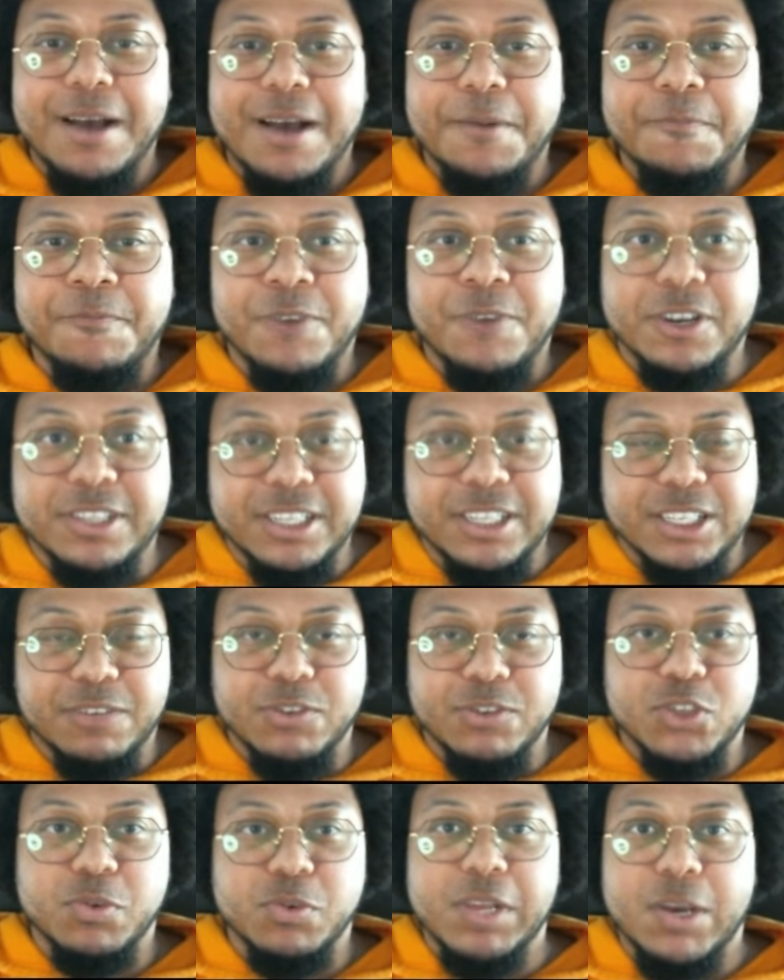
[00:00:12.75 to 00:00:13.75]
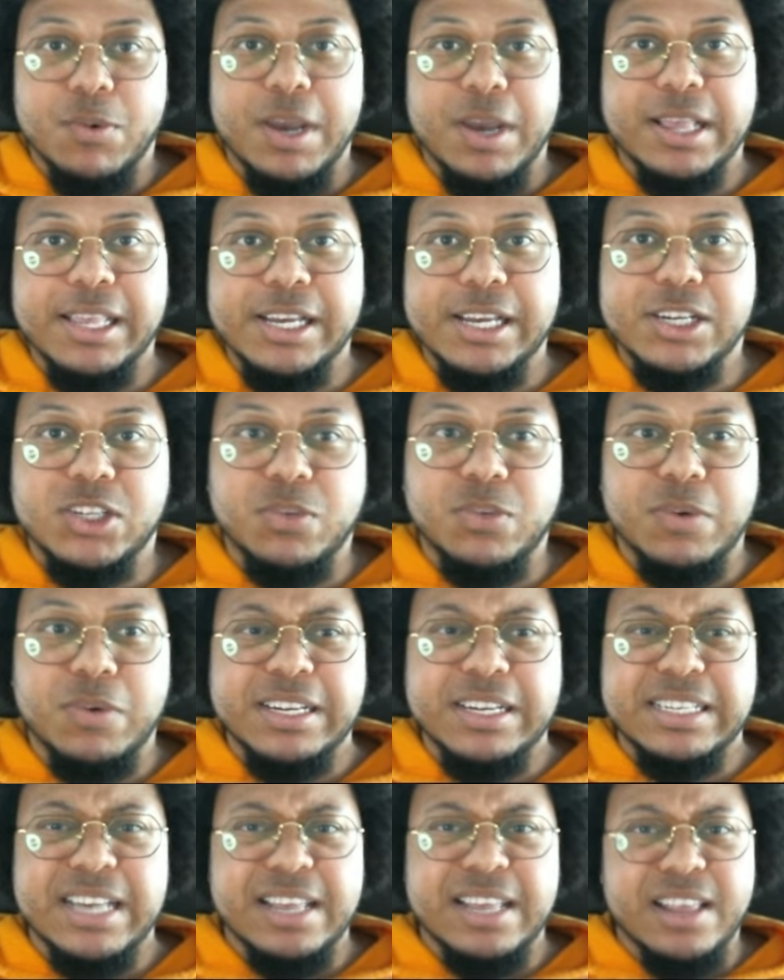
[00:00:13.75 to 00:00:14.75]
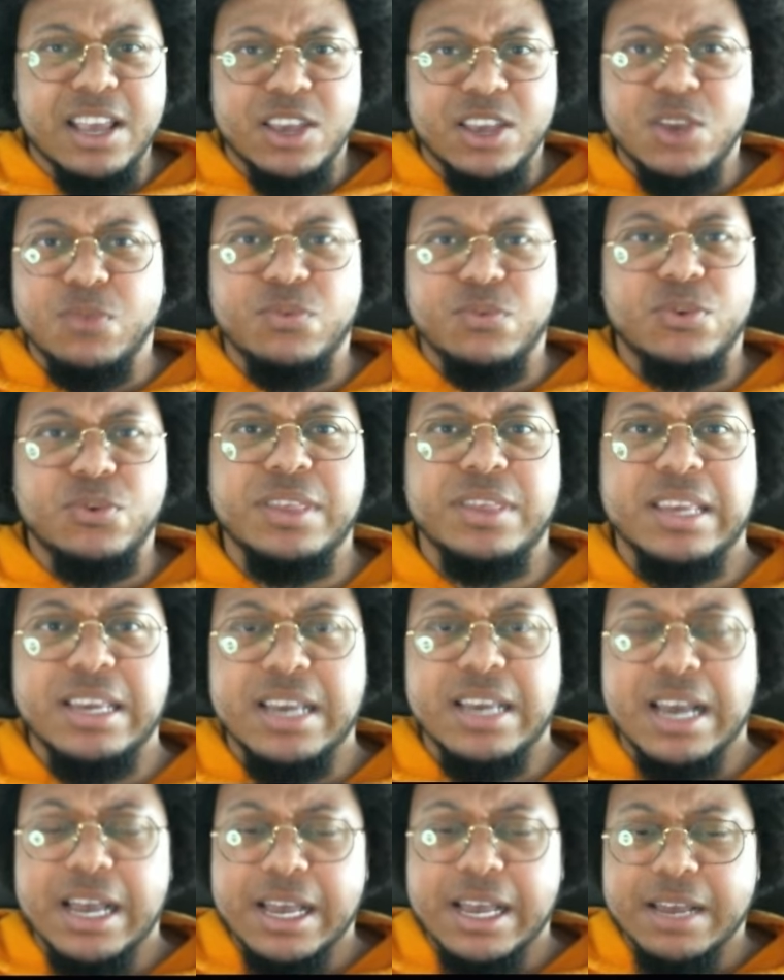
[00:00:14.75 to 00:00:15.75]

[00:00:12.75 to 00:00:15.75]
First things first, really quickly, just wanted to say thank you for the